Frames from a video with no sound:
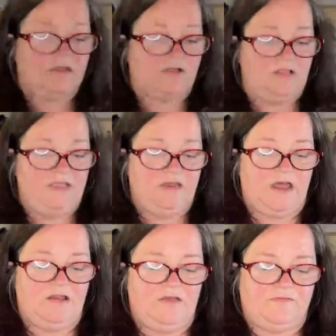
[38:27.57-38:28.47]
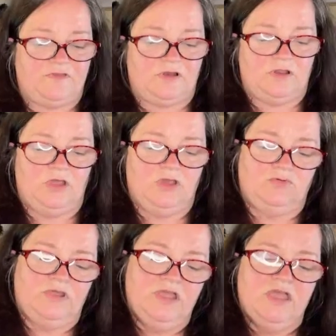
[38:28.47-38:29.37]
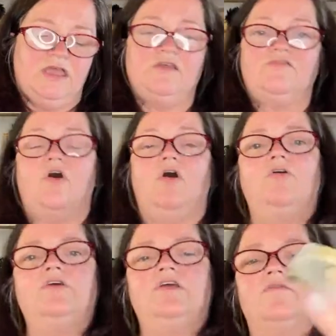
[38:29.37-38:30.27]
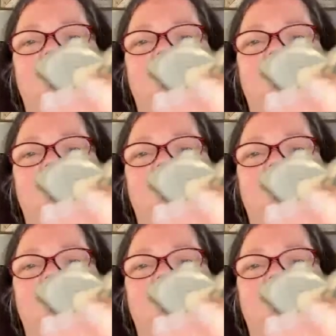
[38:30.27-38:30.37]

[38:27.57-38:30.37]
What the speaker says: I didn't clean it. I left it alone. It has all the